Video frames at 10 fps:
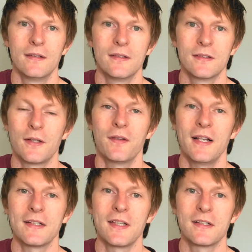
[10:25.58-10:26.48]
So for the
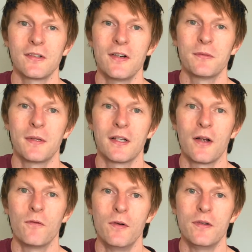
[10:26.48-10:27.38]
next exercise, we're going to
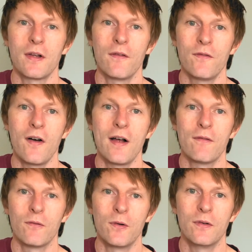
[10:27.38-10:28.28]
go root
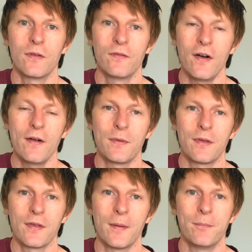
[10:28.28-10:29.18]
5 with
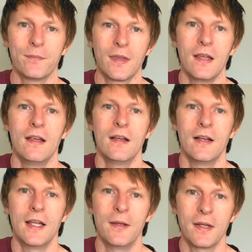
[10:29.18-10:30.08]
the thumb.
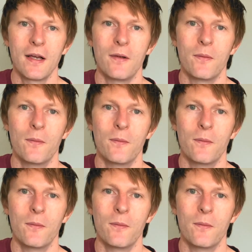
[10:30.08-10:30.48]
Here we go.